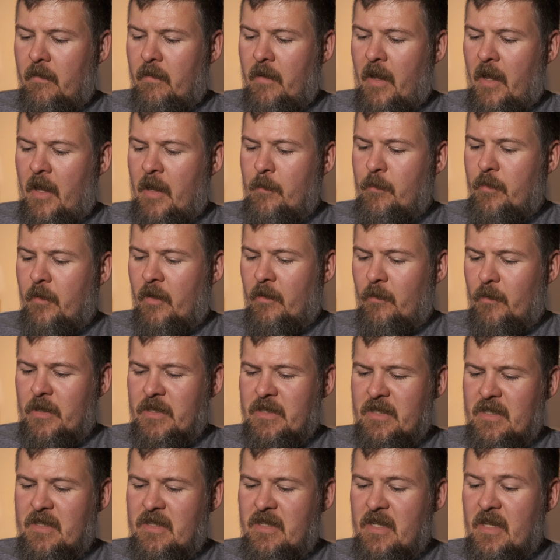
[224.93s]
It
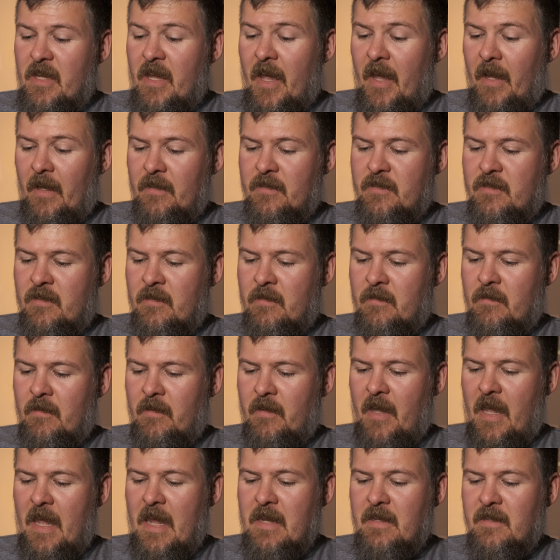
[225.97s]
was a DX
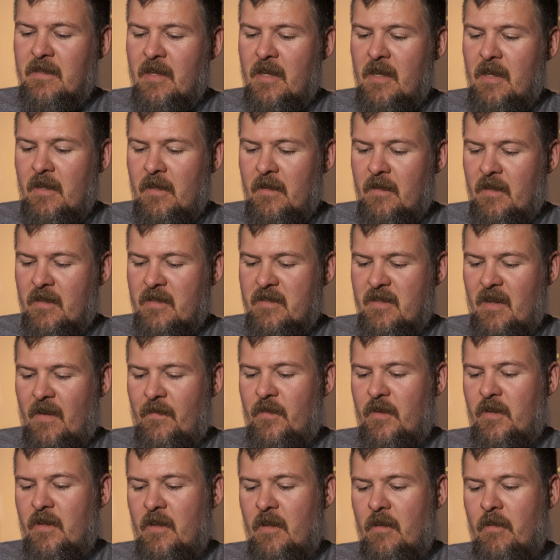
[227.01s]
18 to
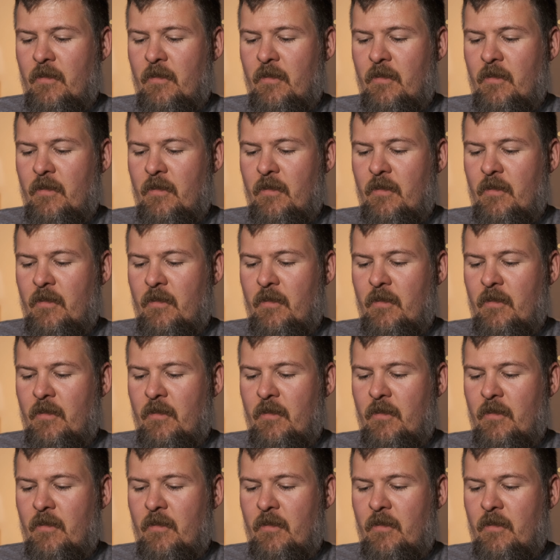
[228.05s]
70